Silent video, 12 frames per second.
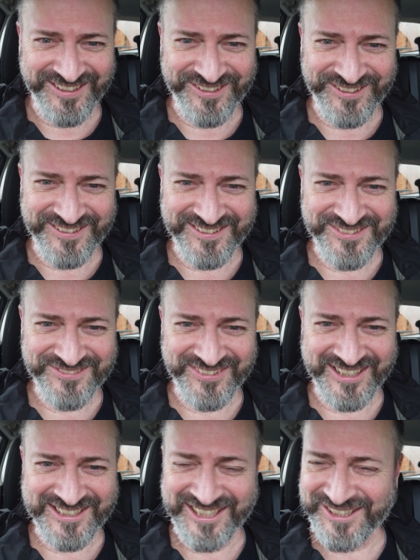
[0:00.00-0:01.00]
oh
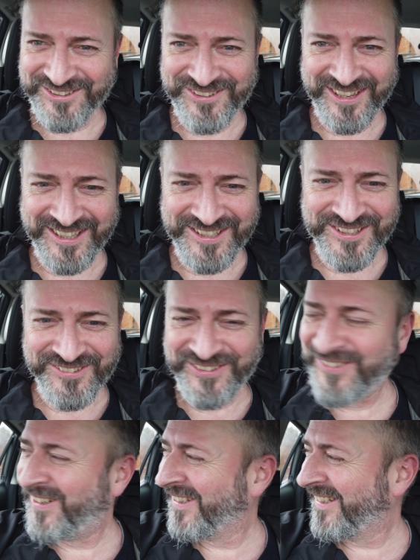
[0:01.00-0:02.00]
man, that'll wake me up in
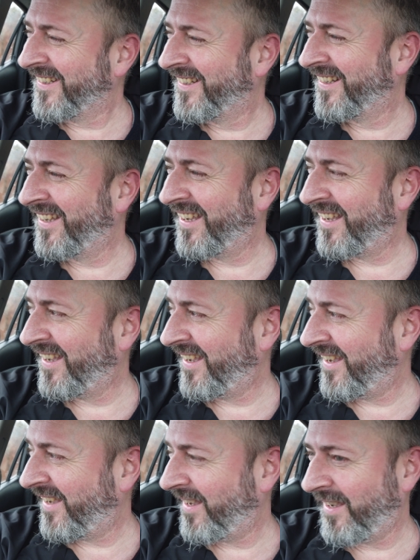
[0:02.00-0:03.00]
the morning.
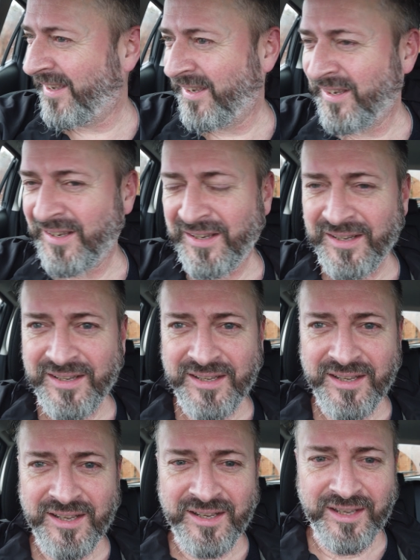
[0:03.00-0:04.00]
It
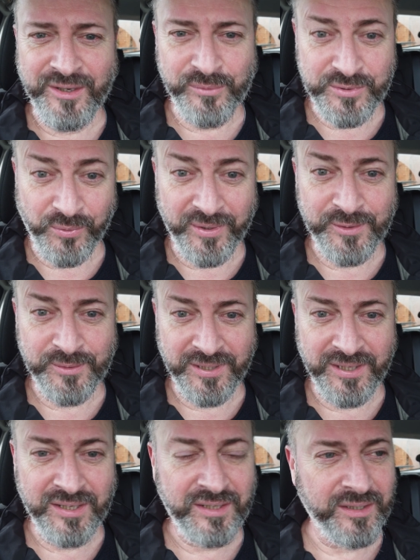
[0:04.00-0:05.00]
was wild.
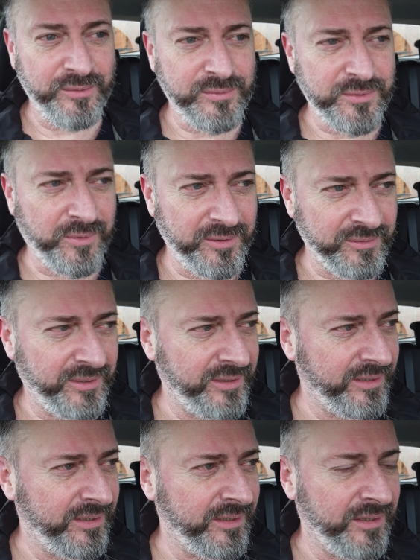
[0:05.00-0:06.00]
It was wild.
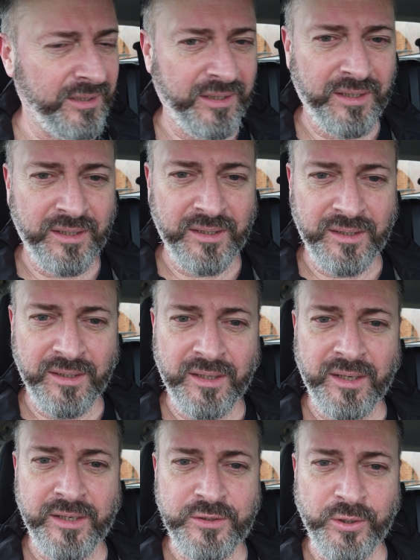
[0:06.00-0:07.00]

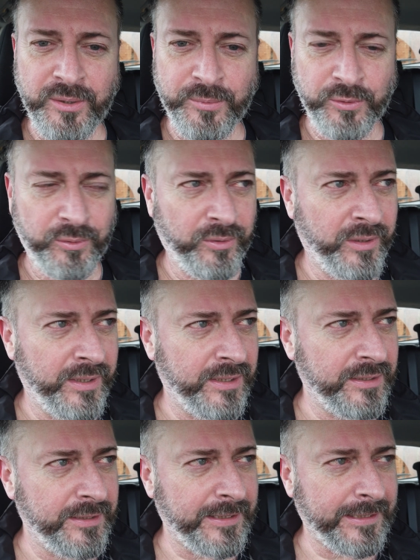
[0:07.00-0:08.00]
Enjoyable
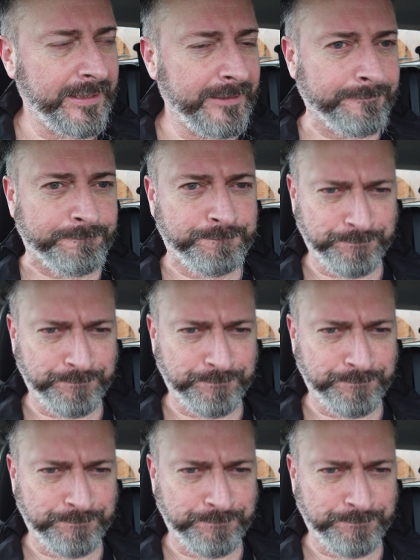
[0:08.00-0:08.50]
though.